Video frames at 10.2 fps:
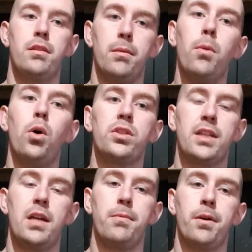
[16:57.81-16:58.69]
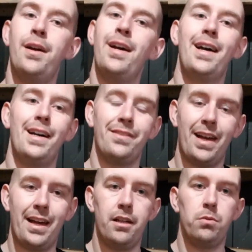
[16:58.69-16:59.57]
the Morse taper and the
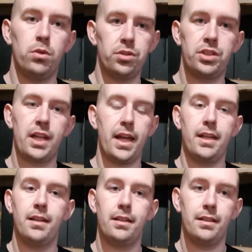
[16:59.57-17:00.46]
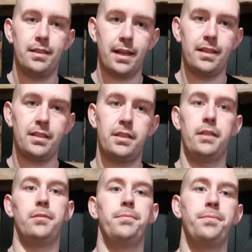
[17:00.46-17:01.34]
head will stay dead still.